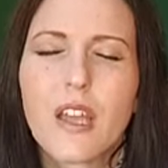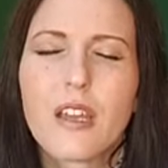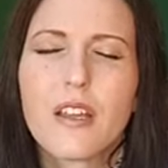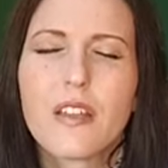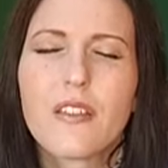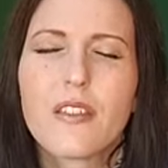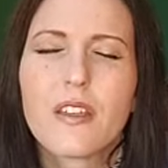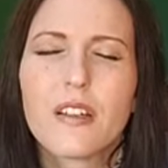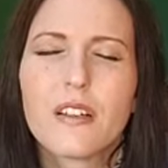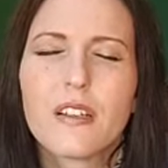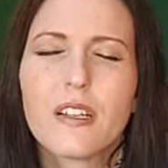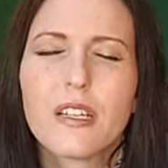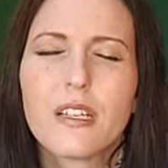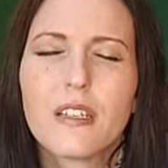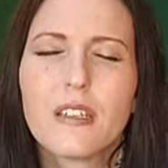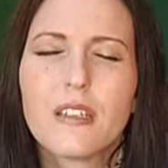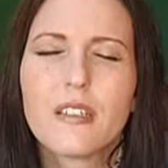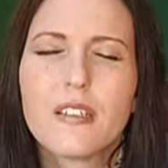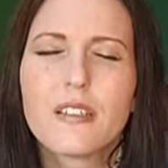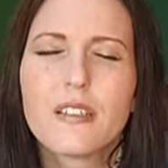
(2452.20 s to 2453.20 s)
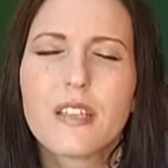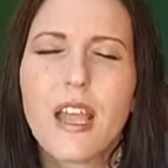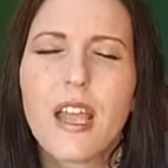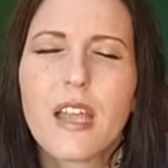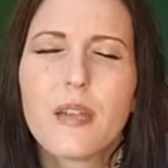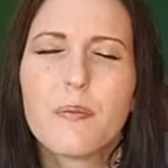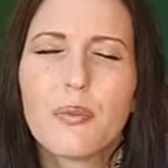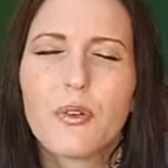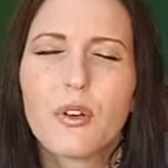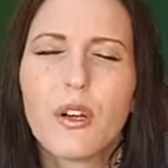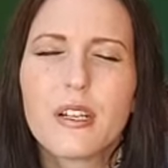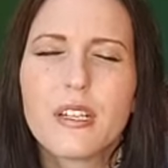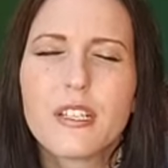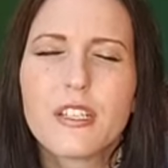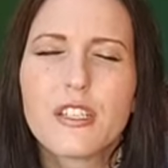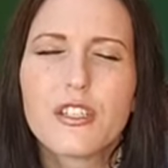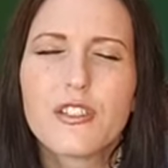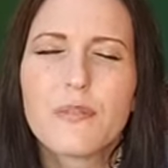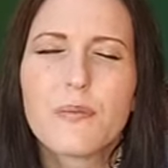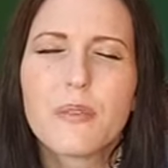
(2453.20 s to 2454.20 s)
There is a
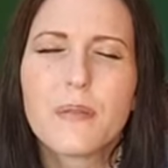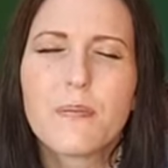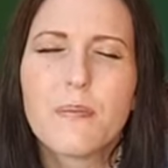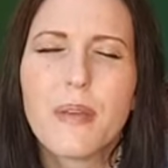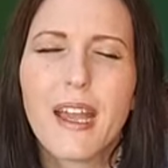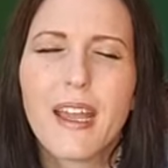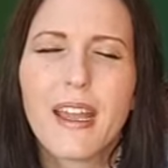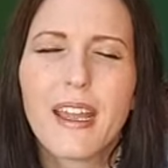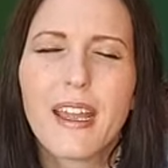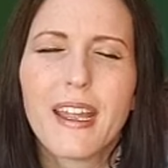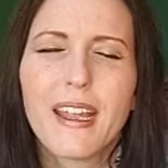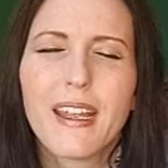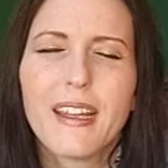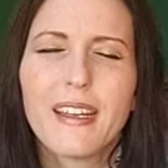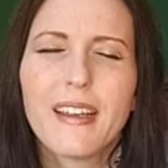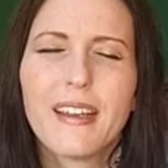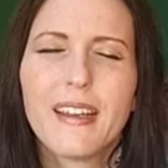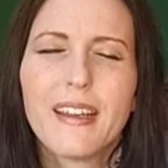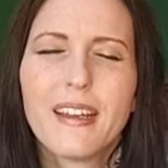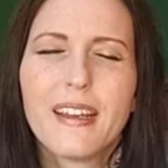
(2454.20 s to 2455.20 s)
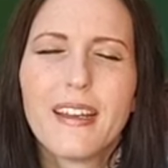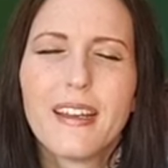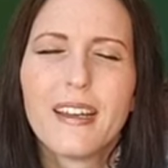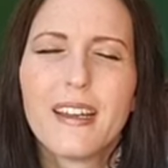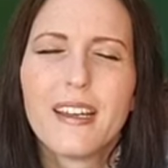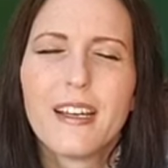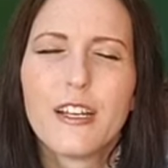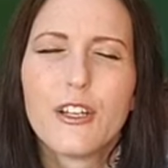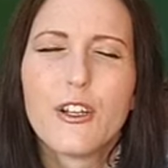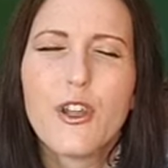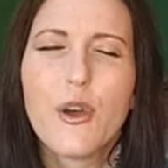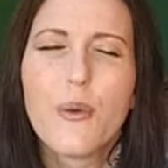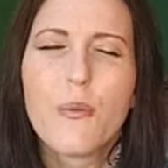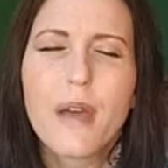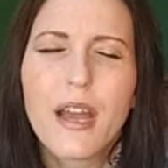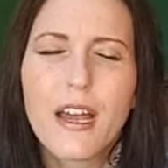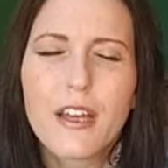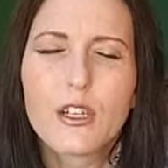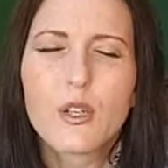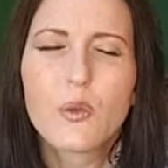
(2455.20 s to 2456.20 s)
price to be paid, no
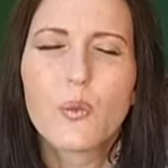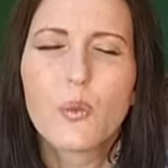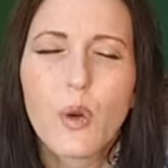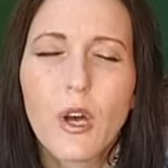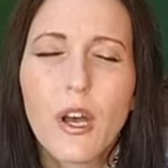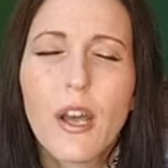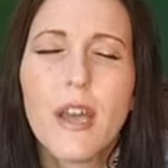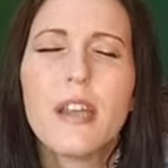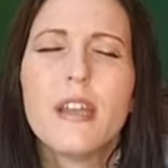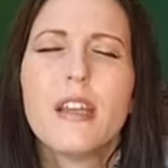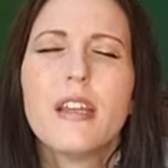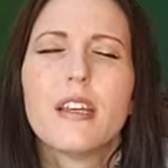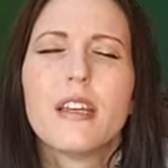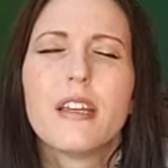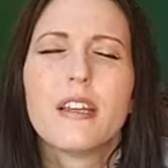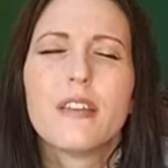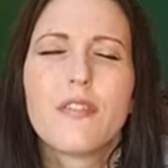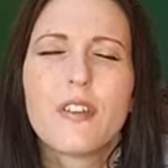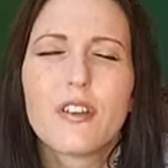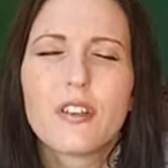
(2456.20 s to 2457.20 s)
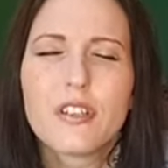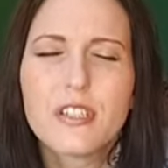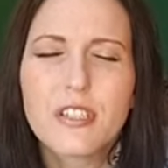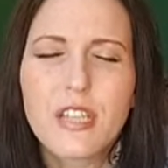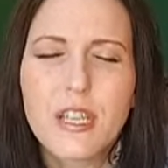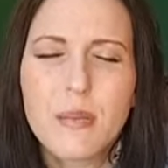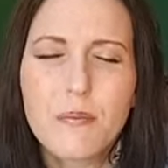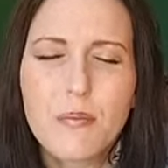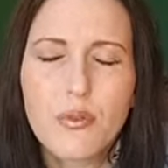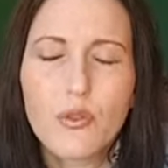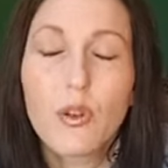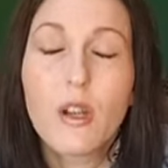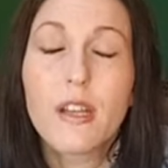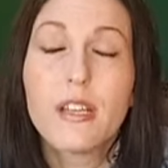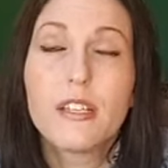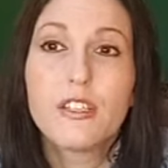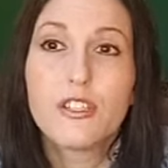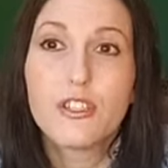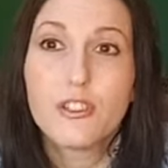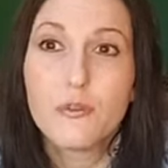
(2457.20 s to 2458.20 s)
matter what. There is a
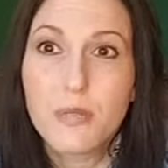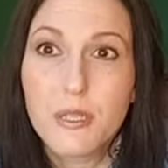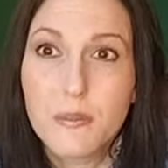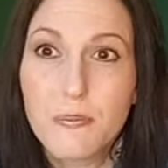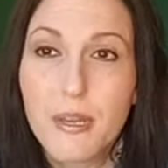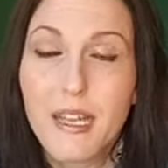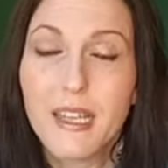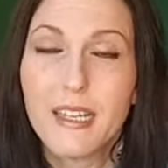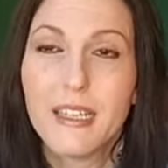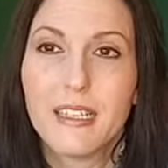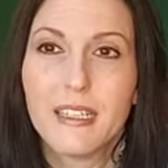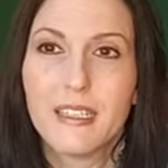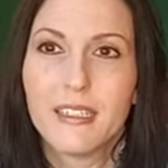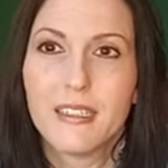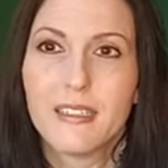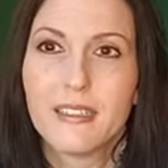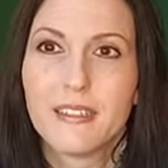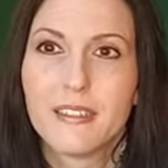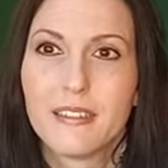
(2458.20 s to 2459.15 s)
price to be paid.